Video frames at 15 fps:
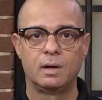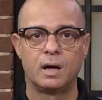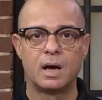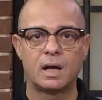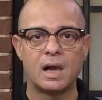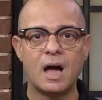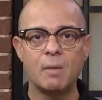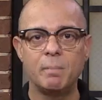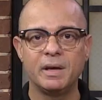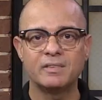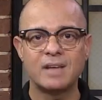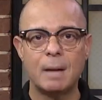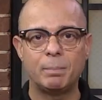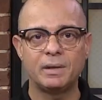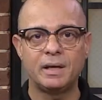A cloud-based
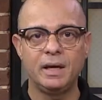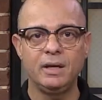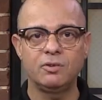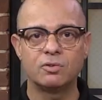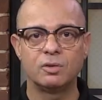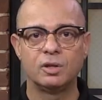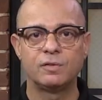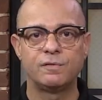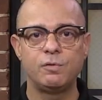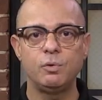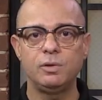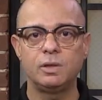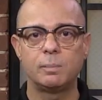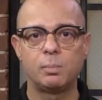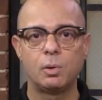application is
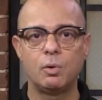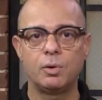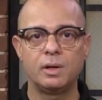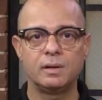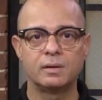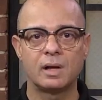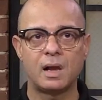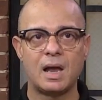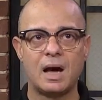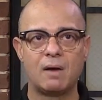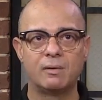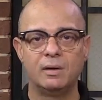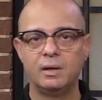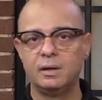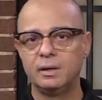fully deployed in the
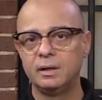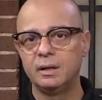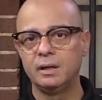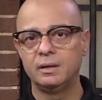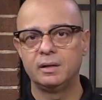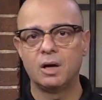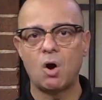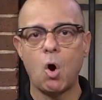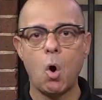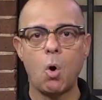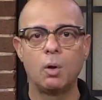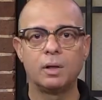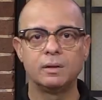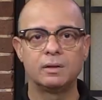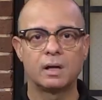cloud in the
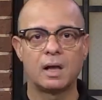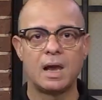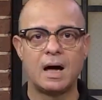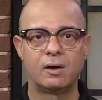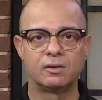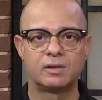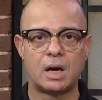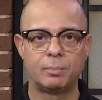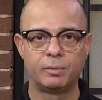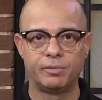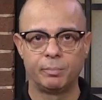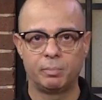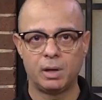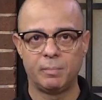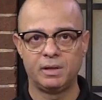all-in-the-cloud type of
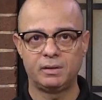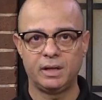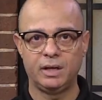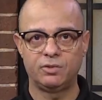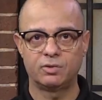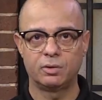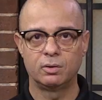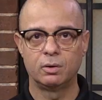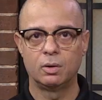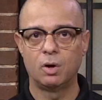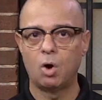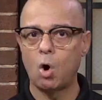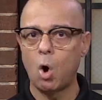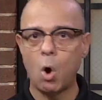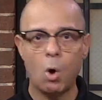implementation.
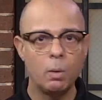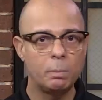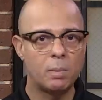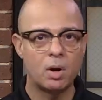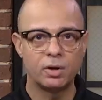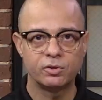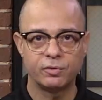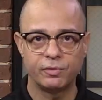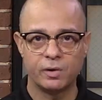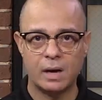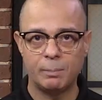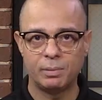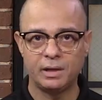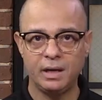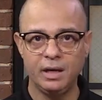All parts of your
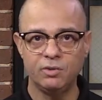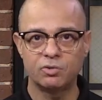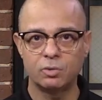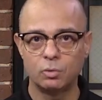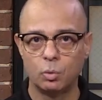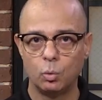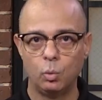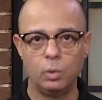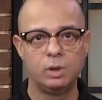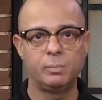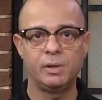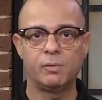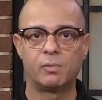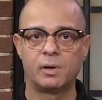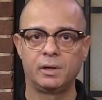application will
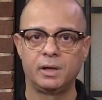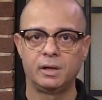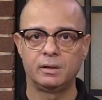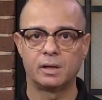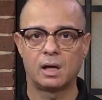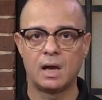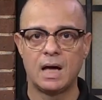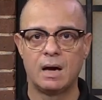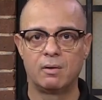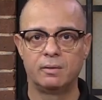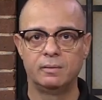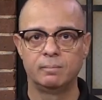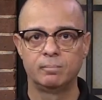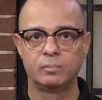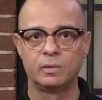be running in the cloud.
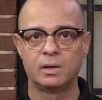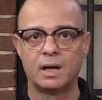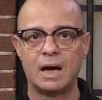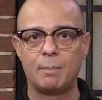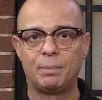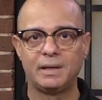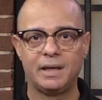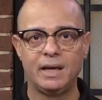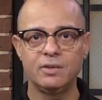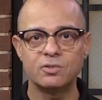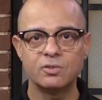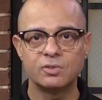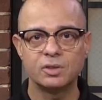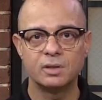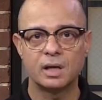
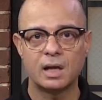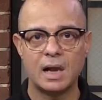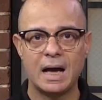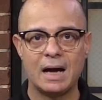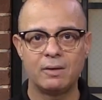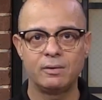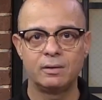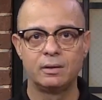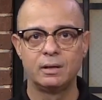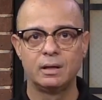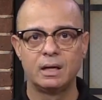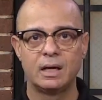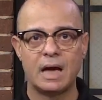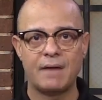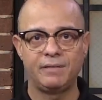Applications in the cloud
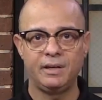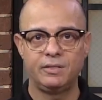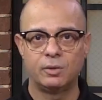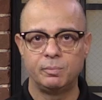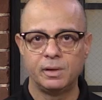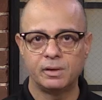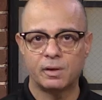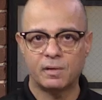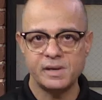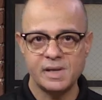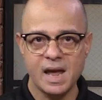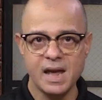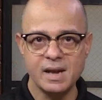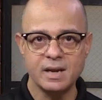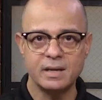have either been
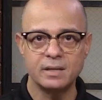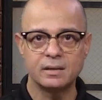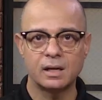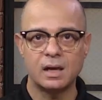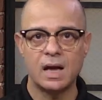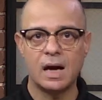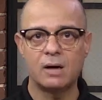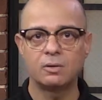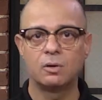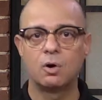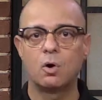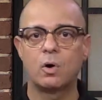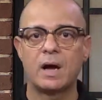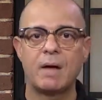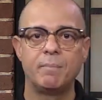created in the cloud
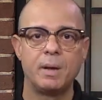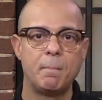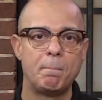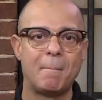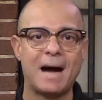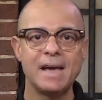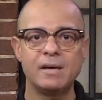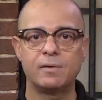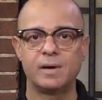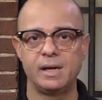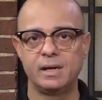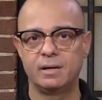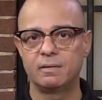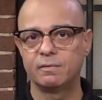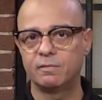or have been
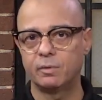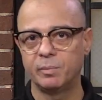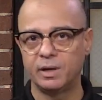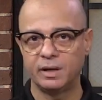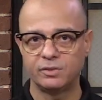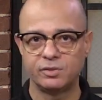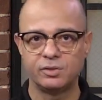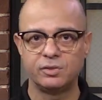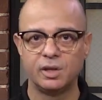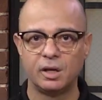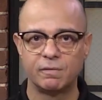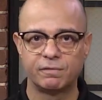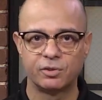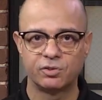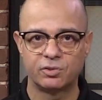migrated from an existing
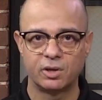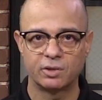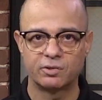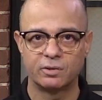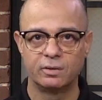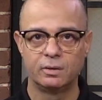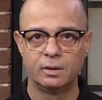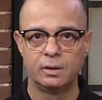infrastructure.